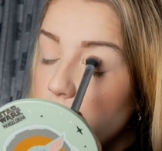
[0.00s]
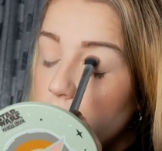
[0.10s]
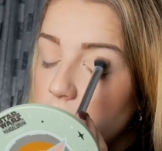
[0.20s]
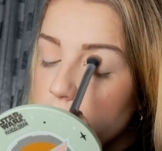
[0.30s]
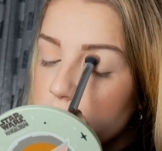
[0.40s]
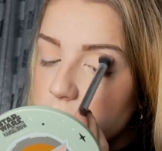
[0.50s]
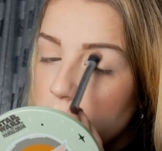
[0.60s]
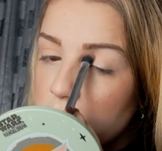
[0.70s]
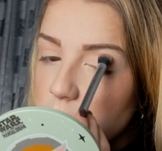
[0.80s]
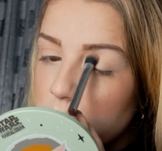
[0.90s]
the
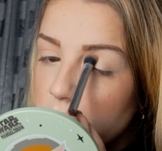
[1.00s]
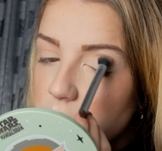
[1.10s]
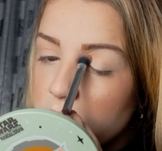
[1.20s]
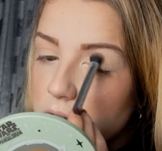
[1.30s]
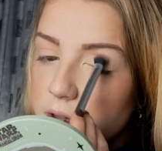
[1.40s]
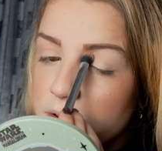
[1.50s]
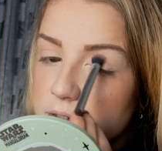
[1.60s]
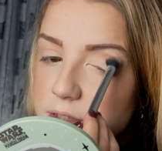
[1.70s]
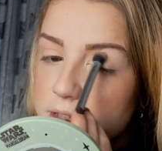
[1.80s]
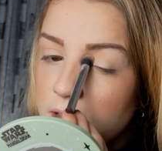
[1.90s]
same on the other
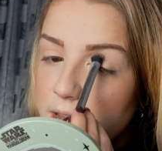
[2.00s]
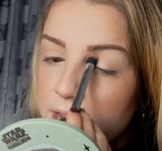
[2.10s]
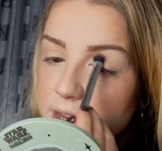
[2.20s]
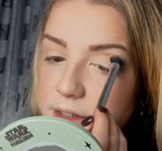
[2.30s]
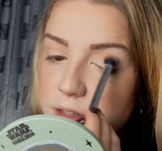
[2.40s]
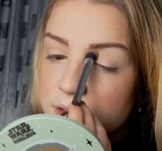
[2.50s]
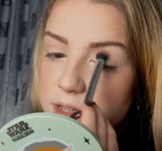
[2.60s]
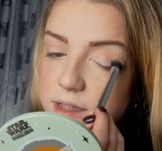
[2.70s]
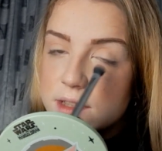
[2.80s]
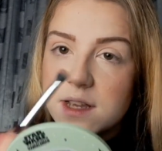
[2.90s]
side. So
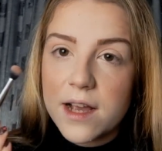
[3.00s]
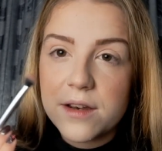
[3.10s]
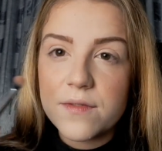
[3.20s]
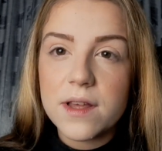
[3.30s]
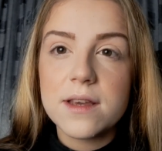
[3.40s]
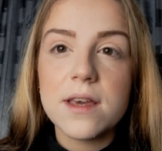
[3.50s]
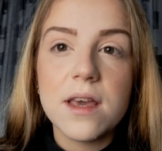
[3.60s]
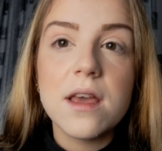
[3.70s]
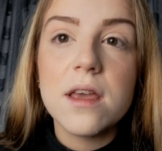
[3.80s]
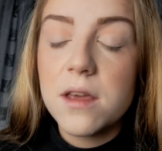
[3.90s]
this is kind of like
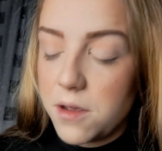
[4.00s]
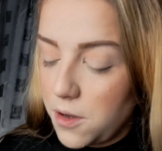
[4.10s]
a